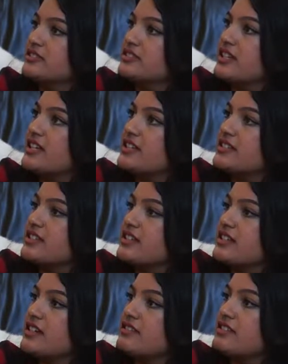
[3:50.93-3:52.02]
It says
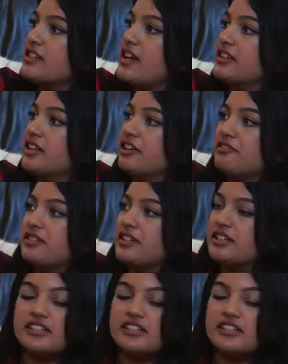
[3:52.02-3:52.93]
the tale of